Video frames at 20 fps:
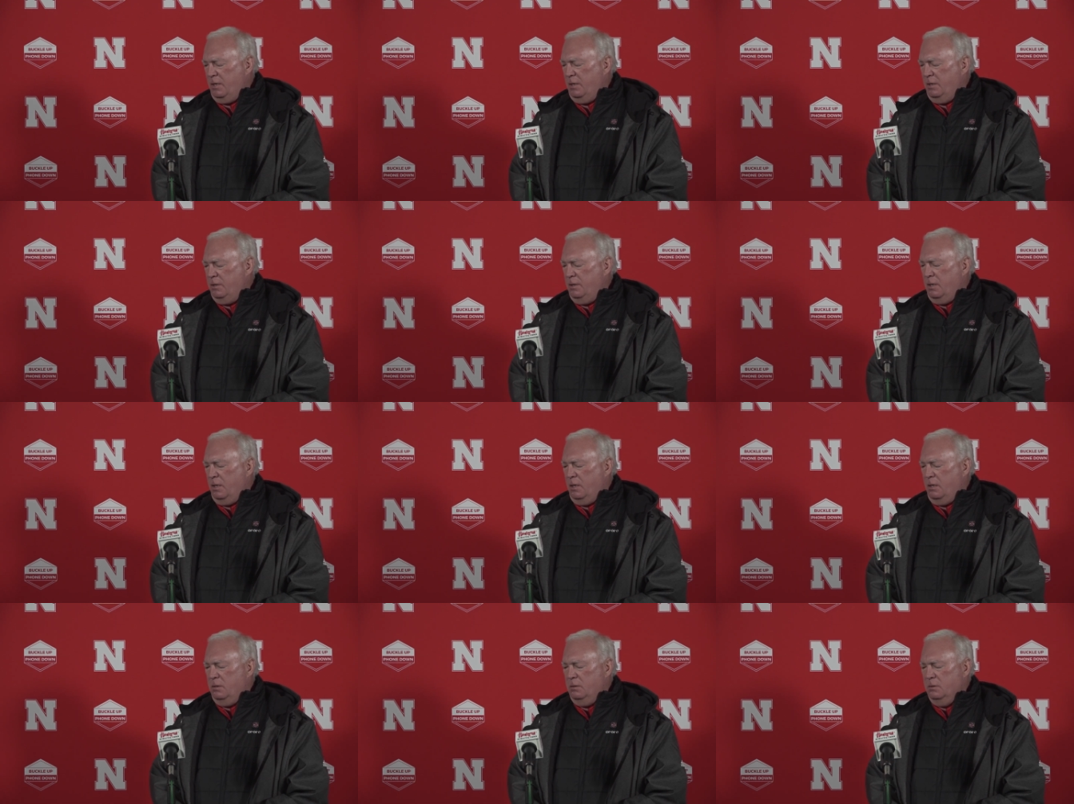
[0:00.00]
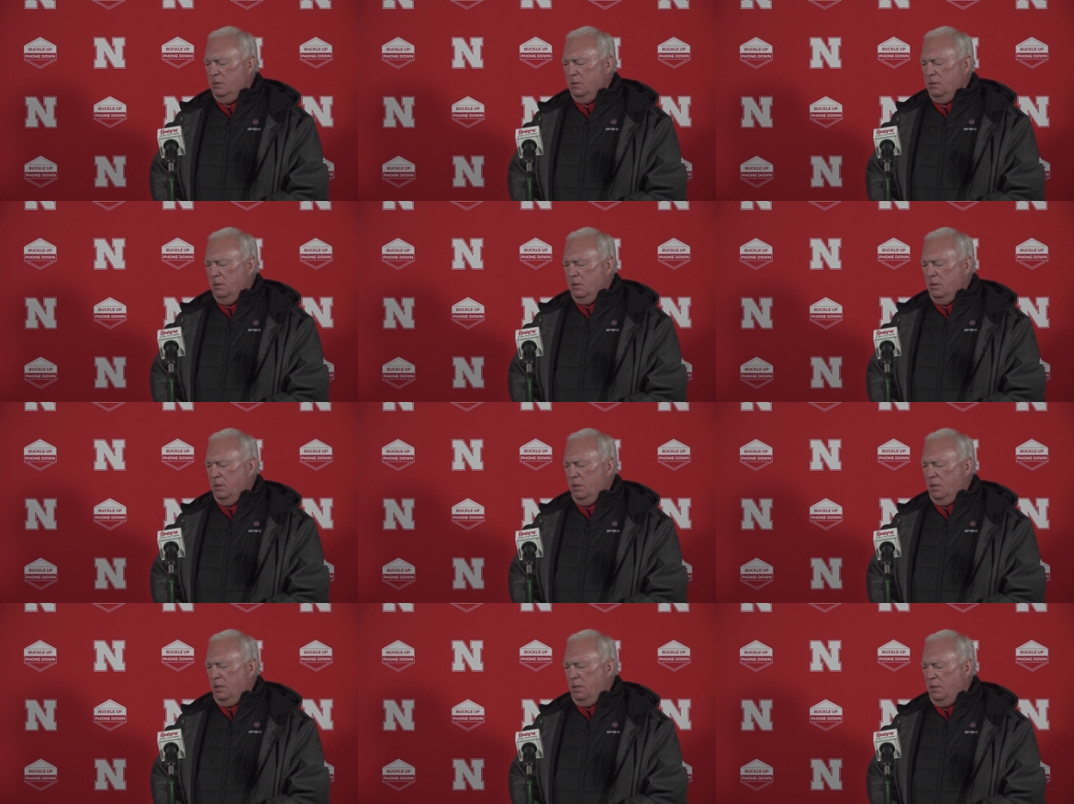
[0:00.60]
And uh,
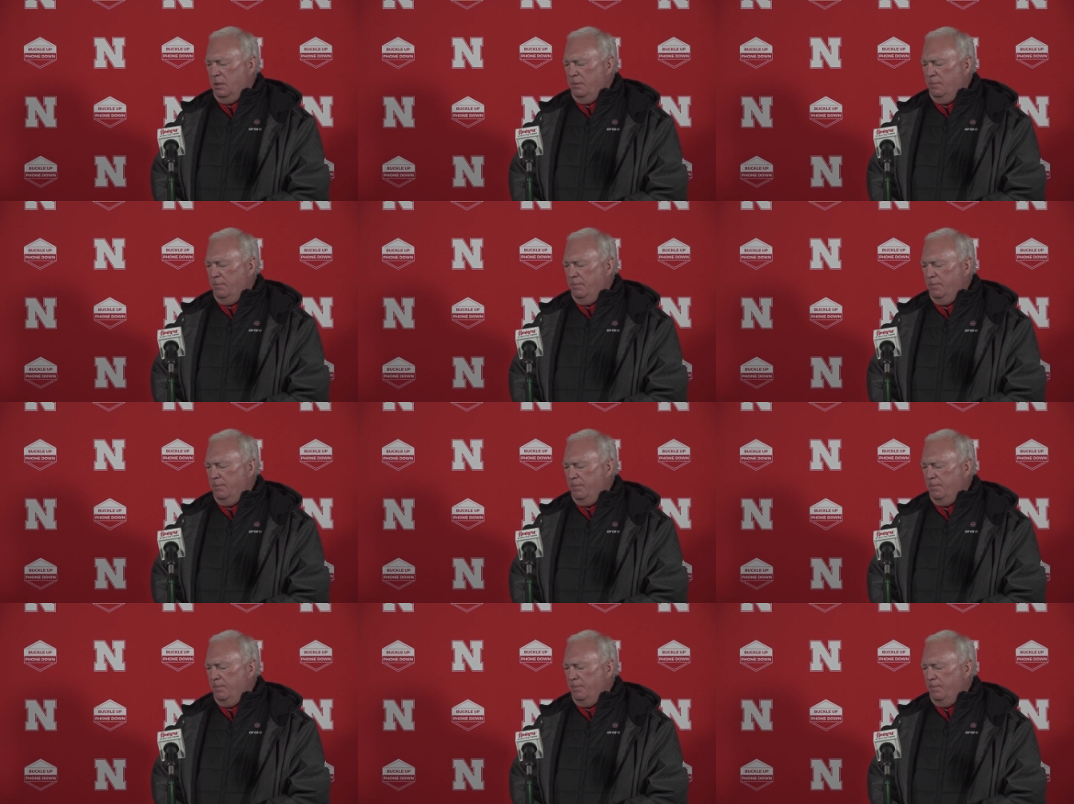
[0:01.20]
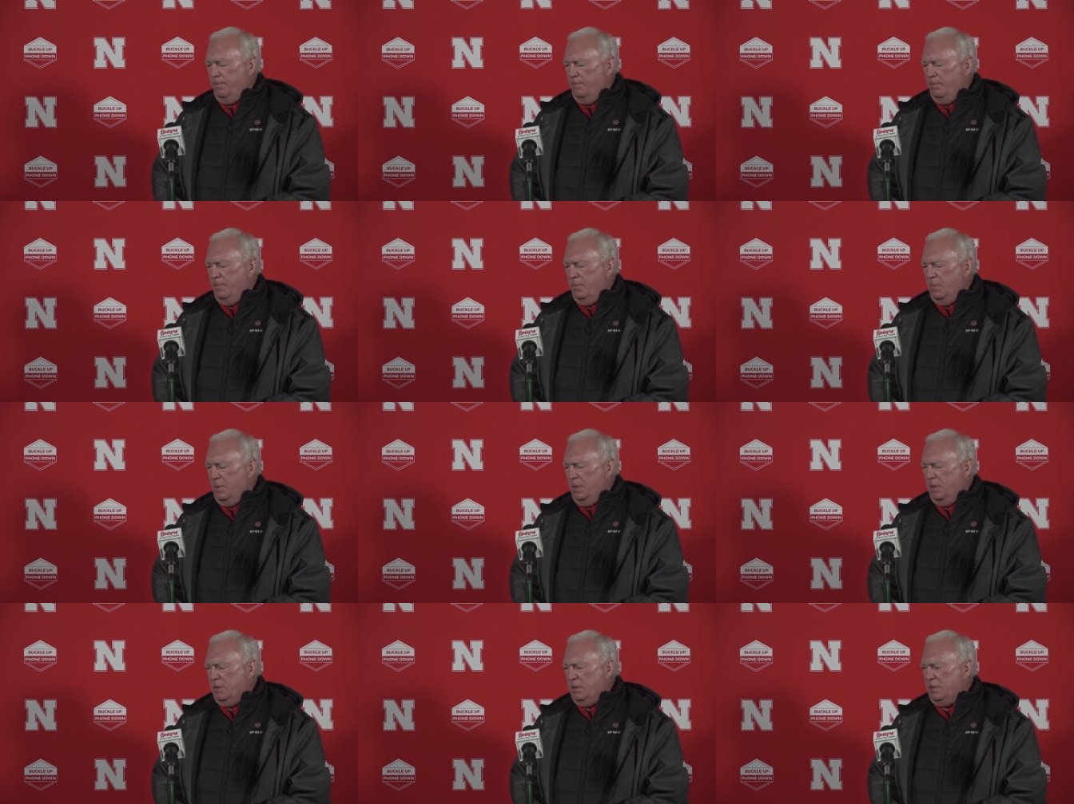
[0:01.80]
um,
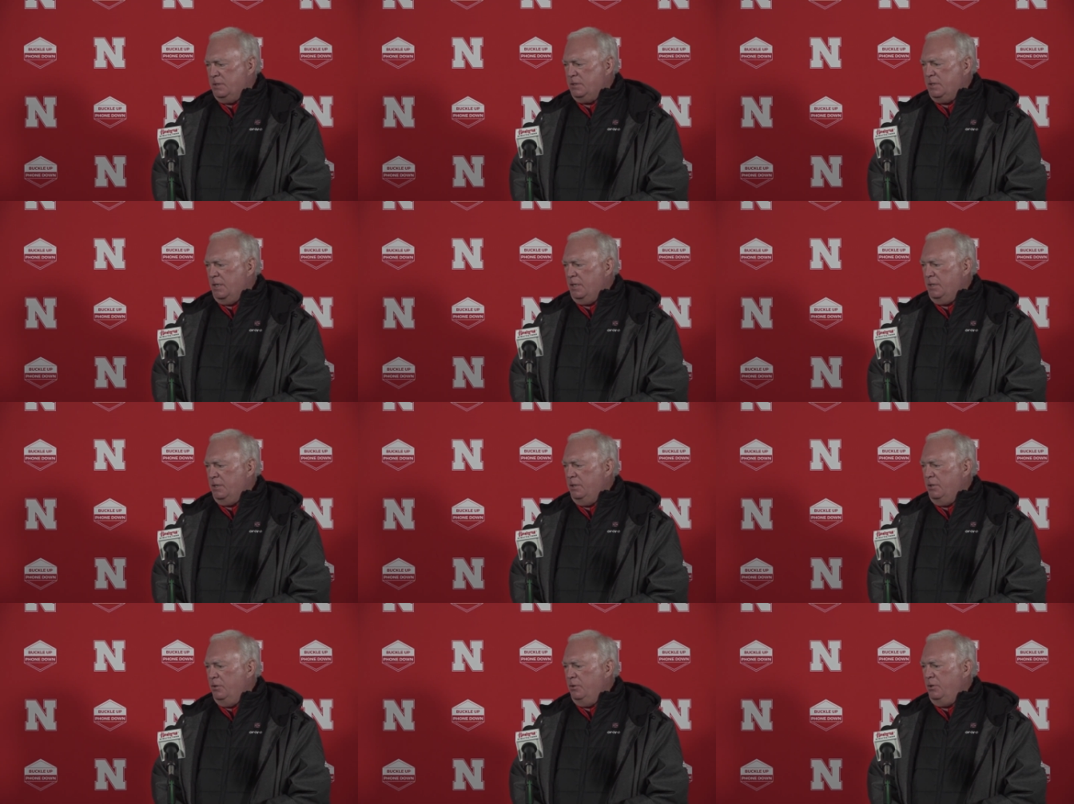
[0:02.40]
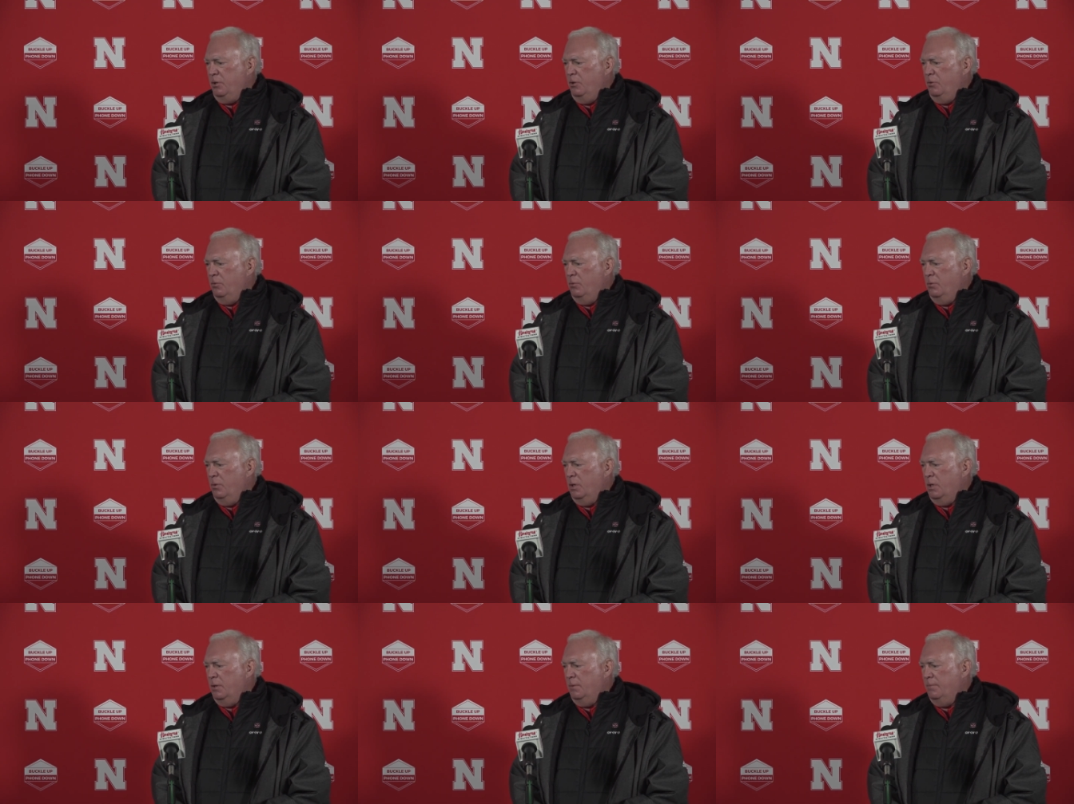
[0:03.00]
as I said, you,
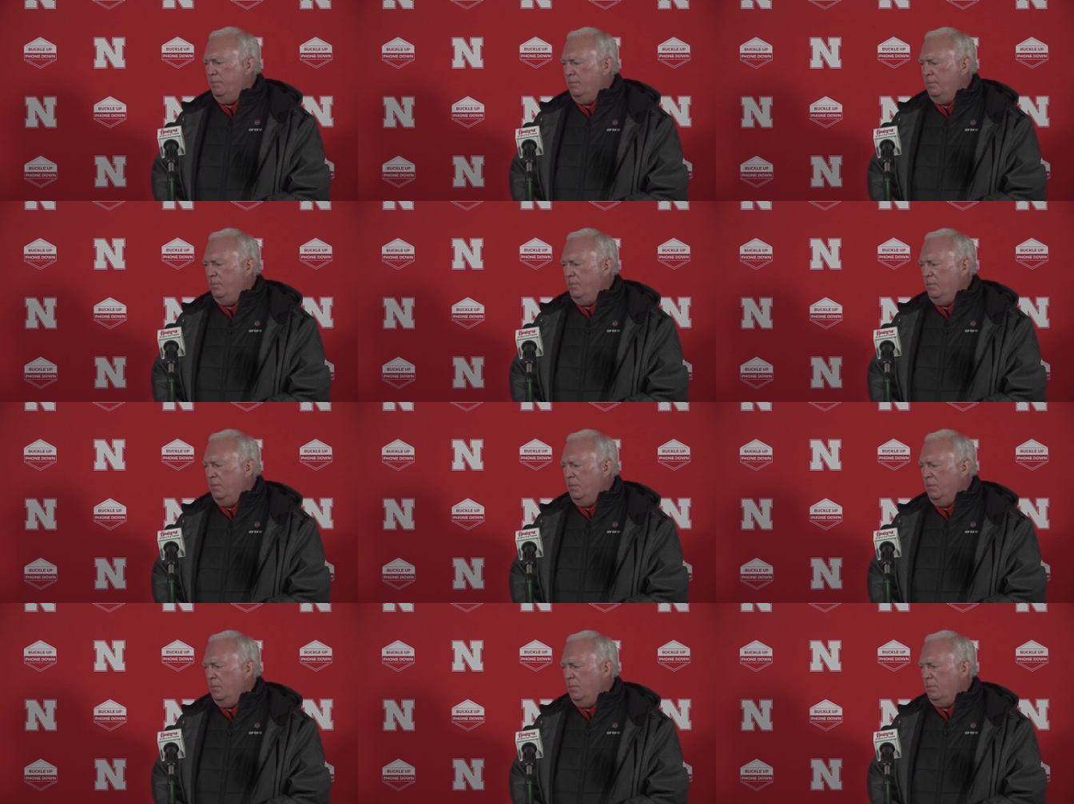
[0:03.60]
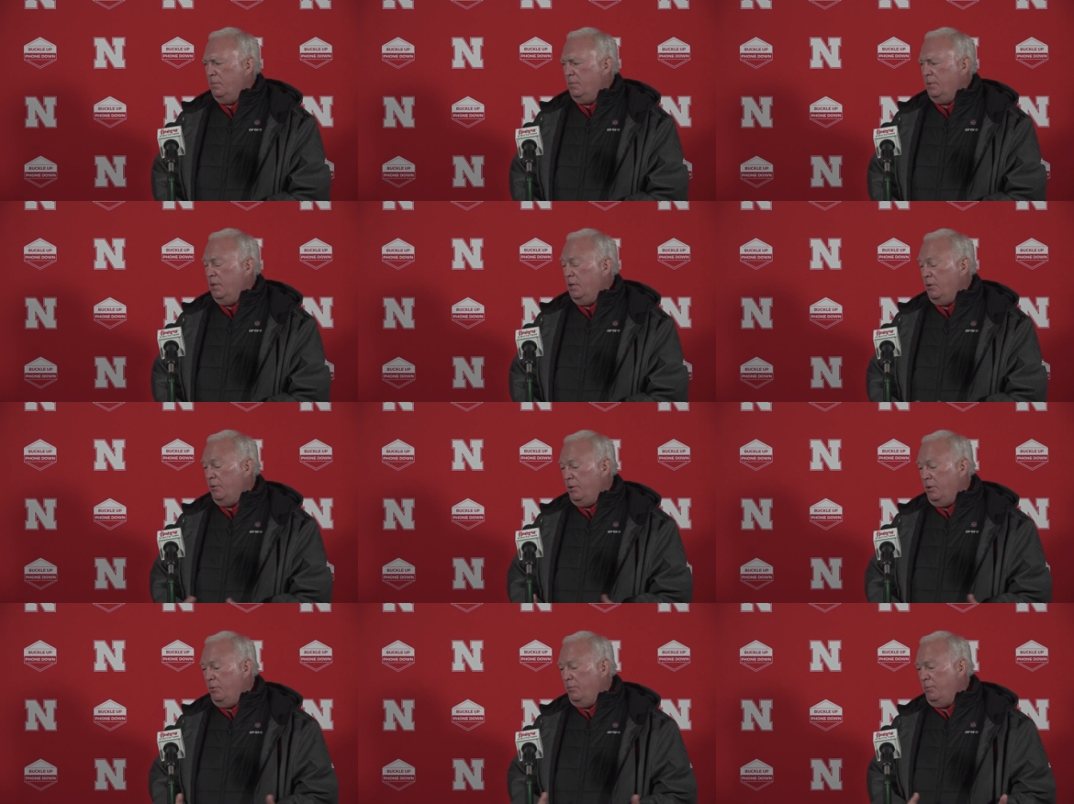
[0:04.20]
you, uh, you
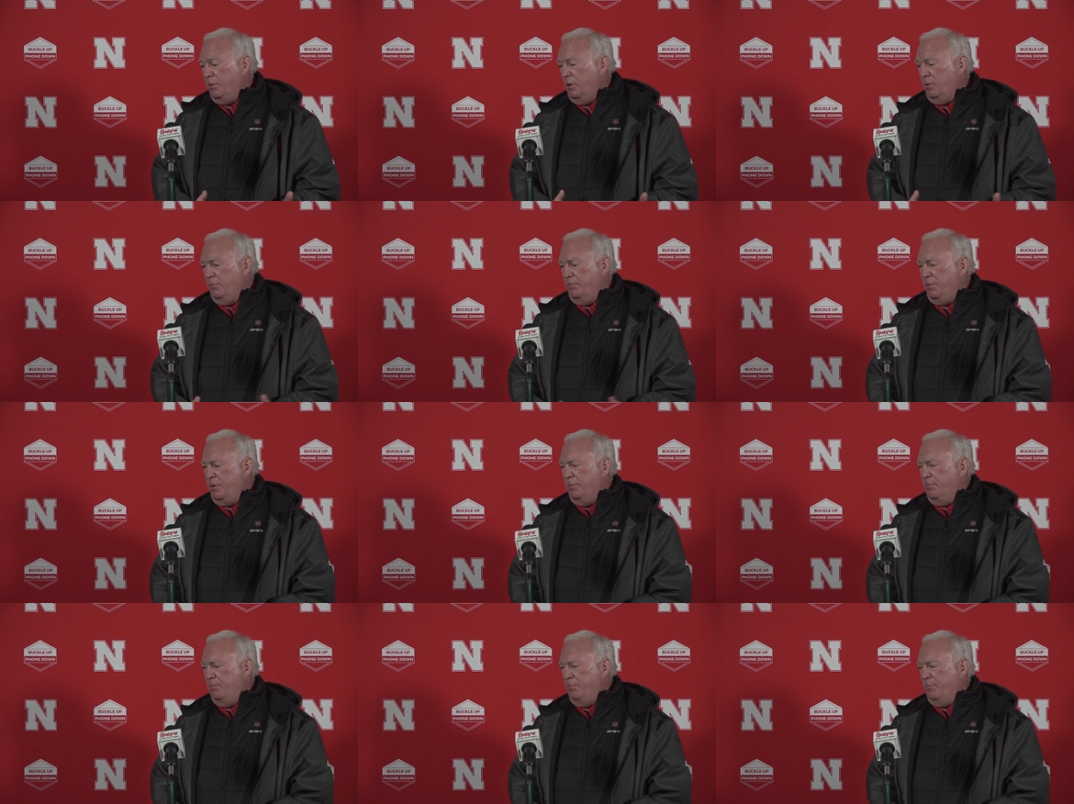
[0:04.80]
know, you, you,